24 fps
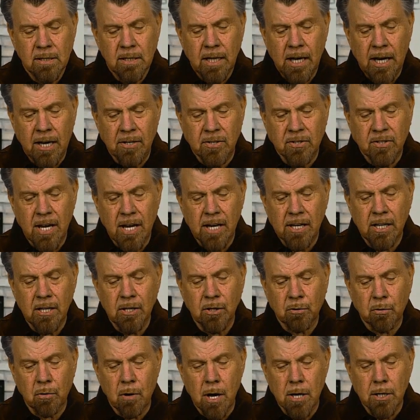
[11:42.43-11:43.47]
In 2
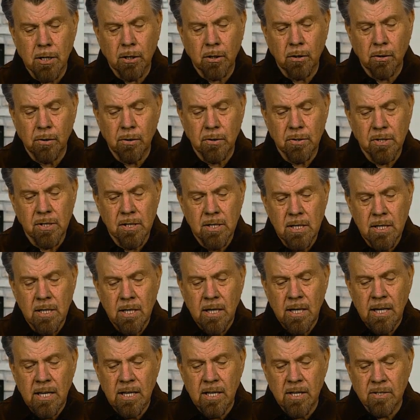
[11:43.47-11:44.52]
Chronicles,
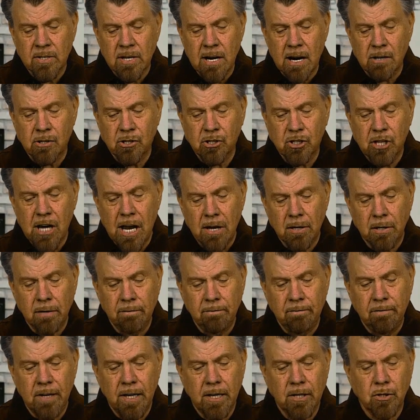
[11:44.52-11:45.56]
He is our shout of
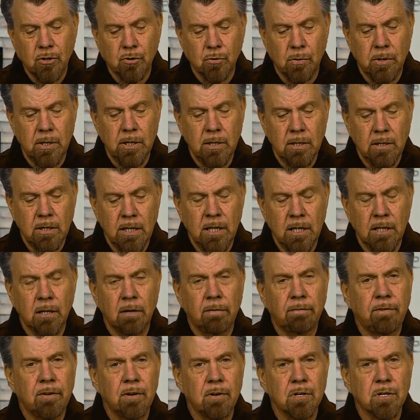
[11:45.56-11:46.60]
victory in the
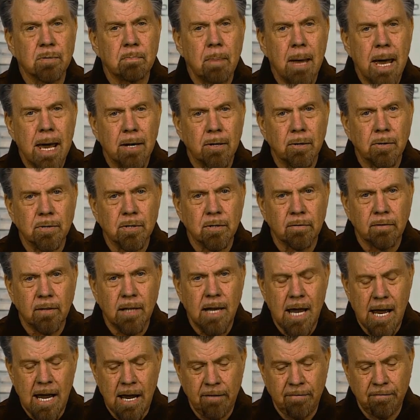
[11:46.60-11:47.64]
fierce battles of
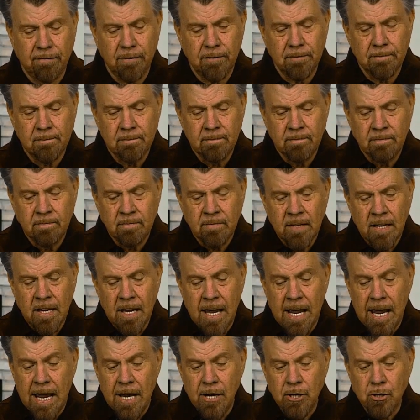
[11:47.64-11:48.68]
life.
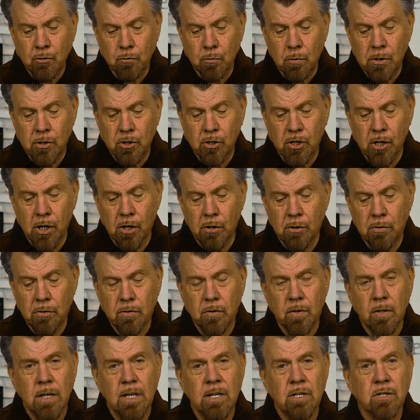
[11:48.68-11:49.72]
Ezra
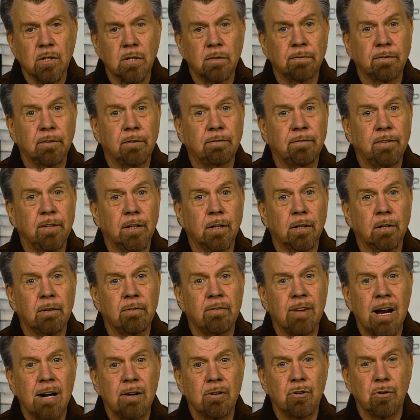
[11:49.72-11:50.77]
shows He's the fulfiller of
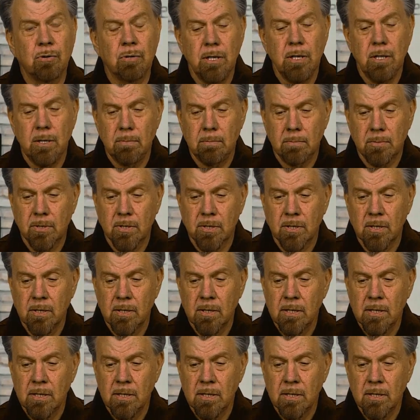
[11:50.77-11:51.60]
our dreams.